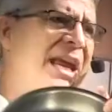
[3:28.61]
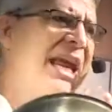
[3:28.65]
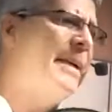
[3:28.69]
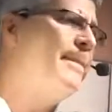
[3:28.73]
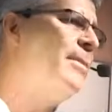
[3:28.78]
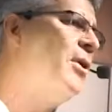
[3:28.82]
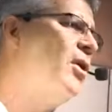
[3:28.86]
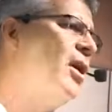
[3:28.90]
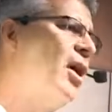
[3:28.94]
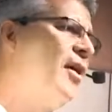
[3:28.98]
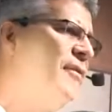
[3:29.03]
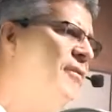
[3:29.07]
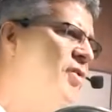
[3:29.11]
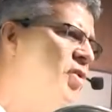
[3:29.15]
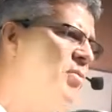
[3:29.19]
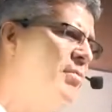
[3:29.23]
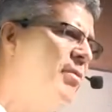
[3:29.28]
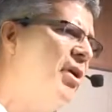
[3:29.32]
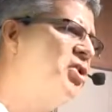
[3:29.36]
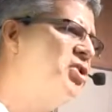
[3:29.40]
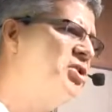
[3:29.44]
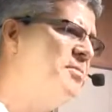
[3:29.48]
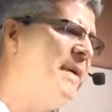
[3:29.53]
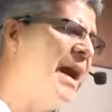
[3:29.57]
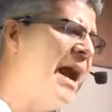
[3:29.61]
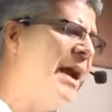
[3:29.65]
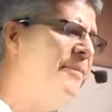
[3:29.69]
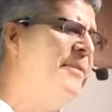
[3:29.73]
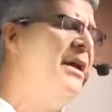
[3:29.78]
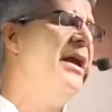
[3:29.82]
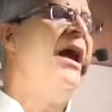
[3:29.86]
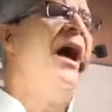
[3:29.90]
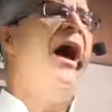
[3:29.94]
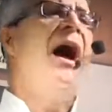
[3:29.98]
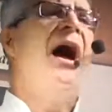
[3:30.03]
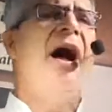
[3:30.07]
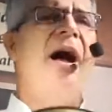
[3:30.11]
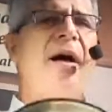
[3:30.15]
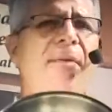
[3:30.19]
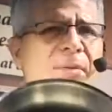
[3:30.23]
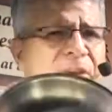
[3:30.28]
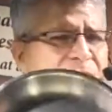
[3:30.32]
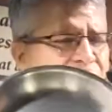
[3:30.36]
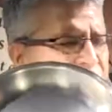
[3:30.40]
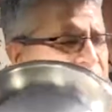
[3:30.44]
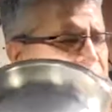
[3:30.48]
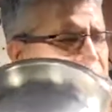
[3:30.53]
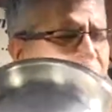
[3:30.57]
came out a few months back.
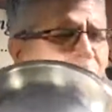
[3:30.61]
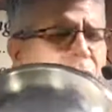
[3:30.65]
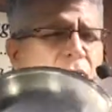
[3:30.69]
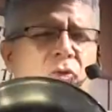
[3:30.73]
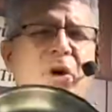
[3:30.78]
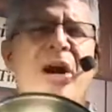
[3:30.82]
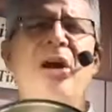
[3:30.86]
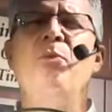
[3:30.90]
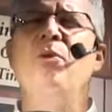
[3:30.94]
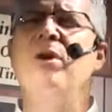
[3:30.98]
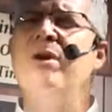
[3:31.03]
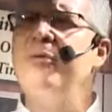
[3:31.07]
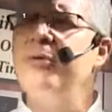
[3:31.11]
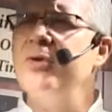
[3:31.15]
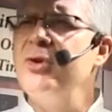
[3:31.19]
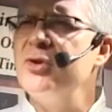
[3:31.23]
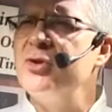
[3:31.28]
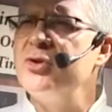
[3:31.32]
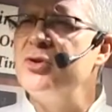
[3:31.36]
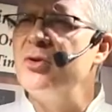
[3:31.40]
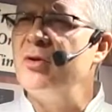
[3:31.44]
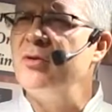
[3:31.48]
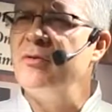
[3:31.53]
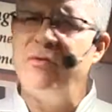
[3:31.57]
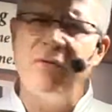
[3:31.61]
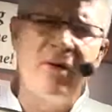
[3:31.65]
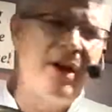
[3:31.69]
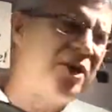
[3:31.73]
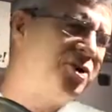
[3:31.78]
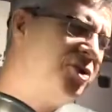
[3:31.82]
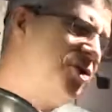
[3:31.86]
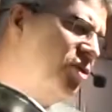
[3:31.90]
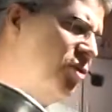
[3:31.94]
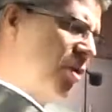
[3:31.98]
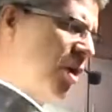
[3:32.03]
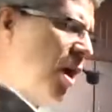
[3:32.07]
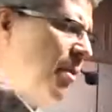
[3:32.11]
This is a great one for your stir fries and your